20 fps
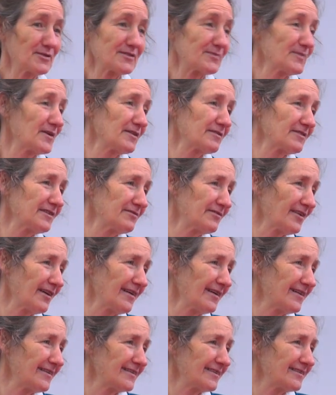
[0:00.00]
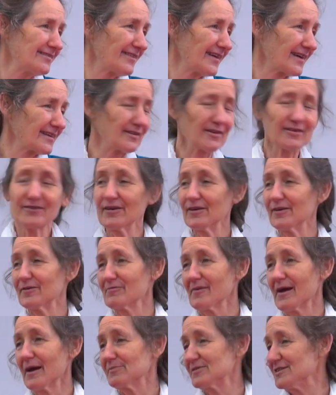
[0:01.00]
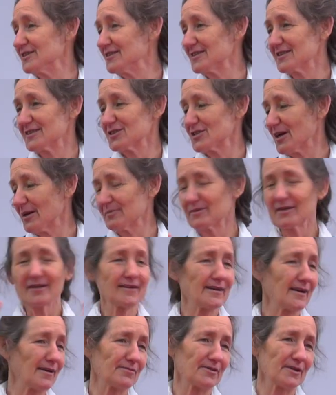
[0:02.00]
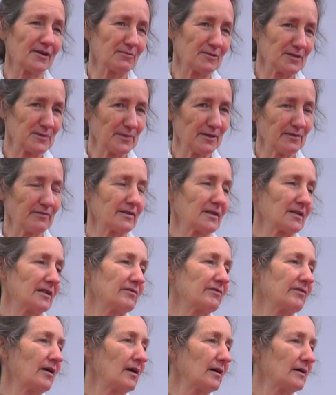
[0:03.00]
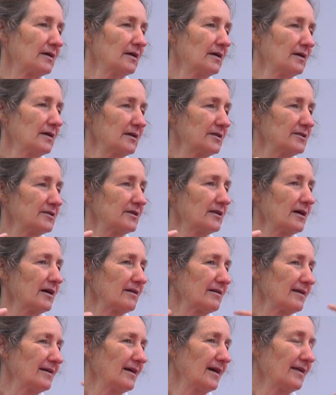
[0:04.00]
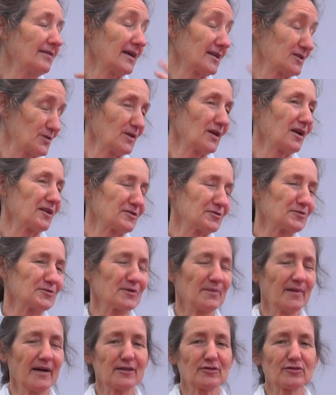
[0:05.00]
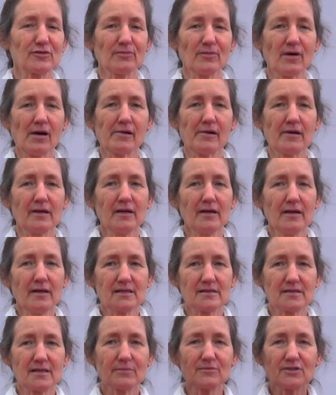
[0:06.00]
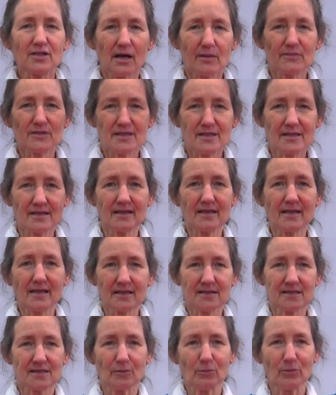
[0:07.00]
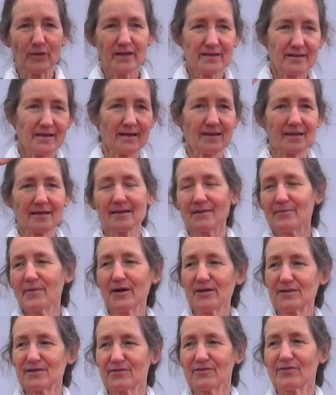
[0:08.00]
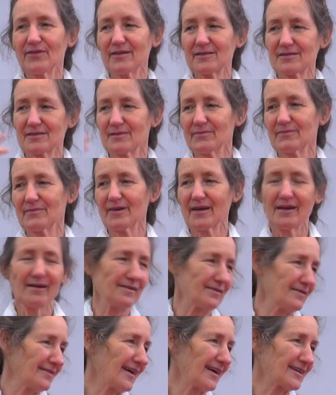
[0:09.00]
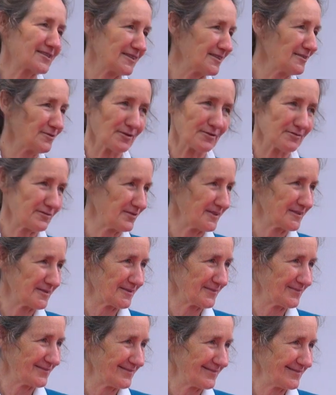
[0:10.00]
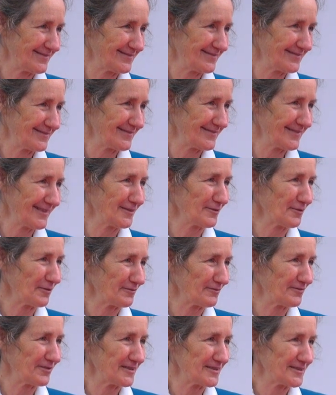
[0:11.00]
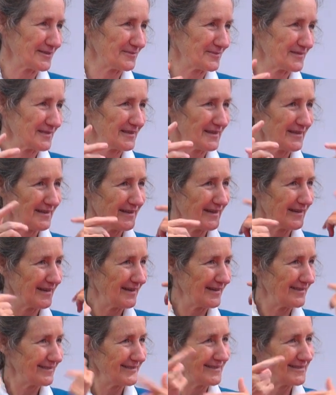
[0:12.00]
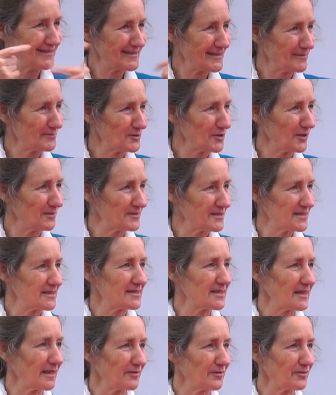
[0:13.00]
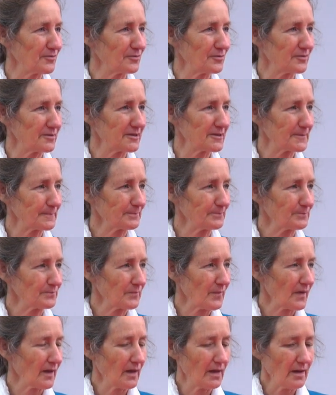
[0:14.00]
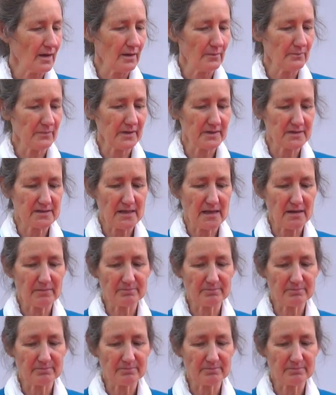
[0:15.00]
was perfectly fine. In fact, the third wrap, she just jumped in and everything was perfectly fine. You know, and that's what I'll talk about tomorrow. Sometimes the things that we think are the most fearsome are actually not fearsome. Are not fearsome. Sometimes it's our thoughts. But